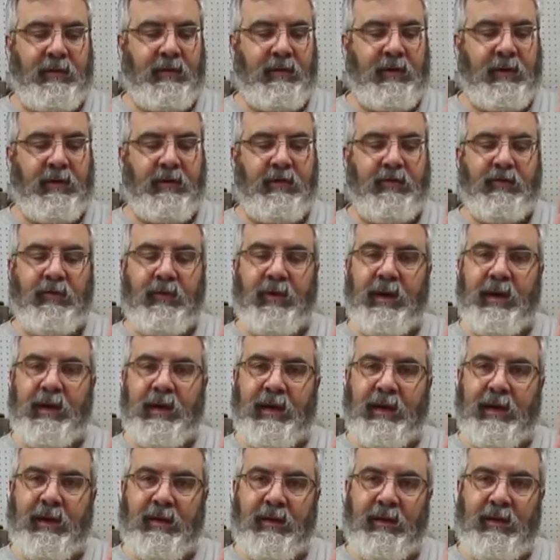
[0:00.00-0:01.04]
starts
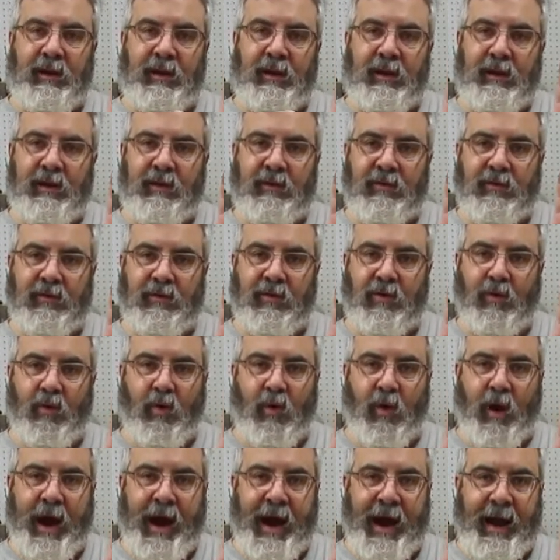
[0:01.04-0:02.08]
shrinking, and it'll
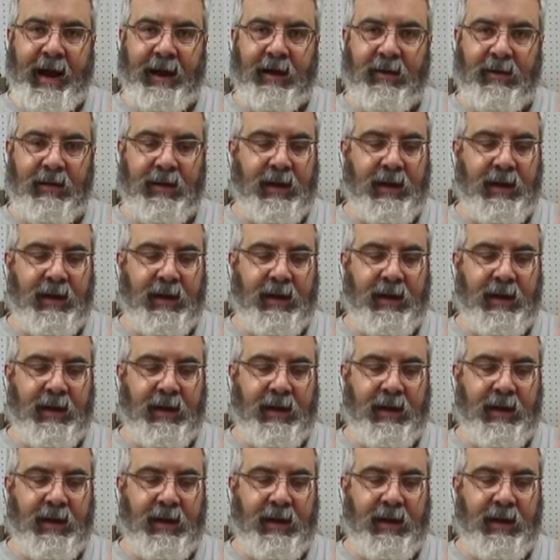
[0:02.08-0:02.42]
crack.